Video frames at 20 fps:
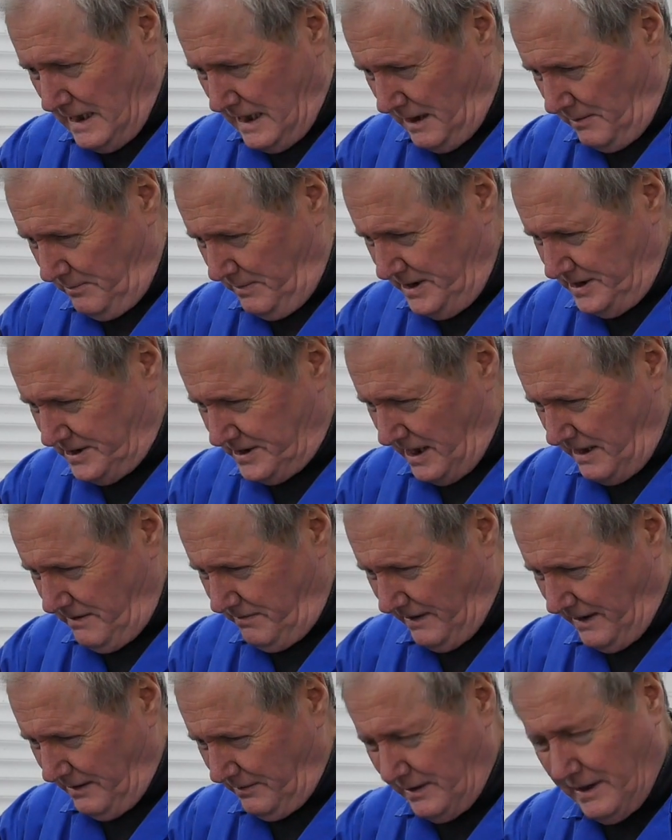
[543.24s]
and be safe
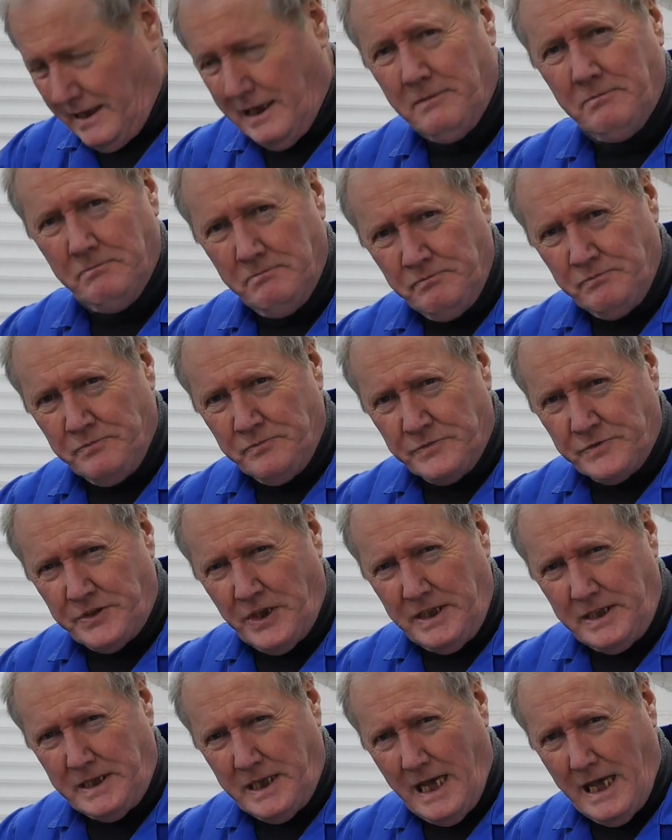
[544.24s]
out there.
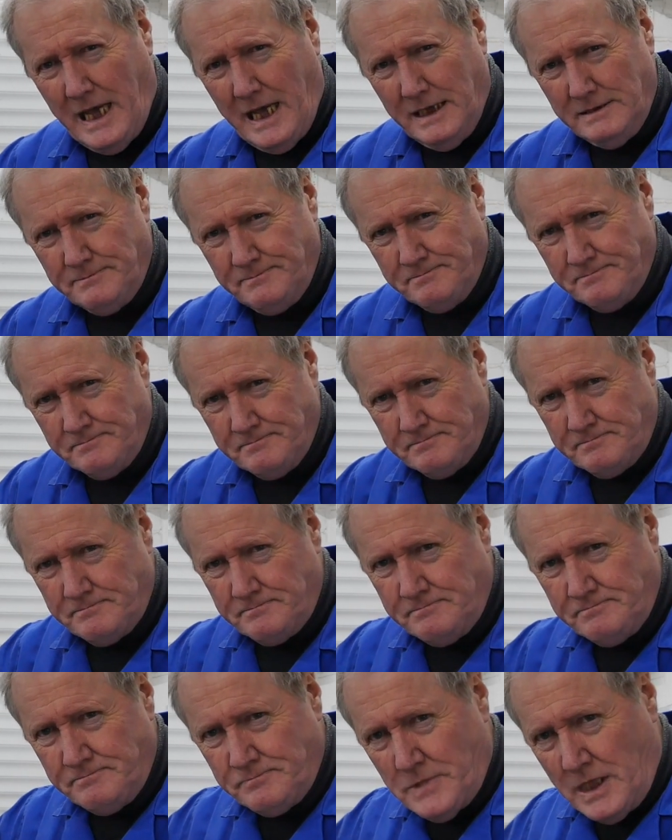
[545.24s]
Take care.
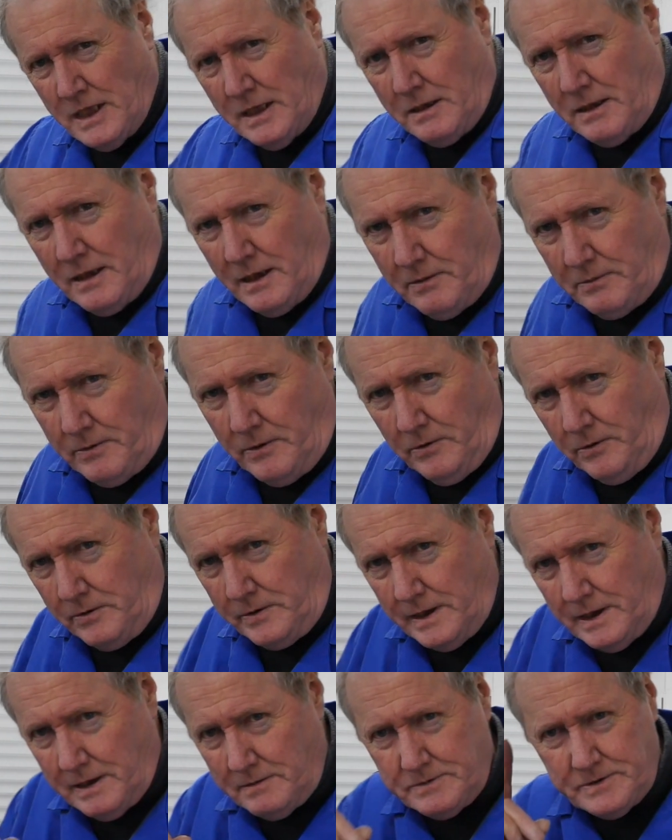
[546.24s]
Oh,
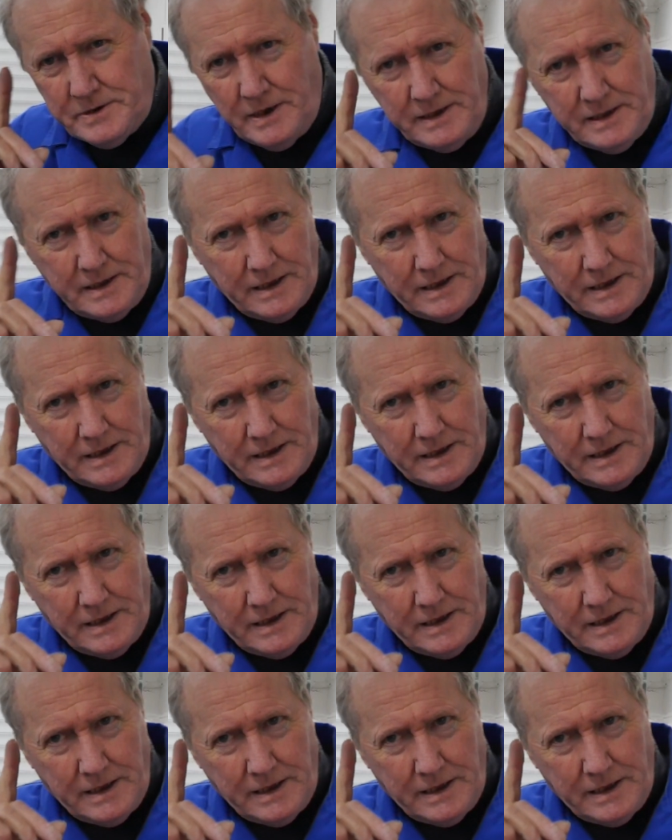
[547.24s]
yeah, take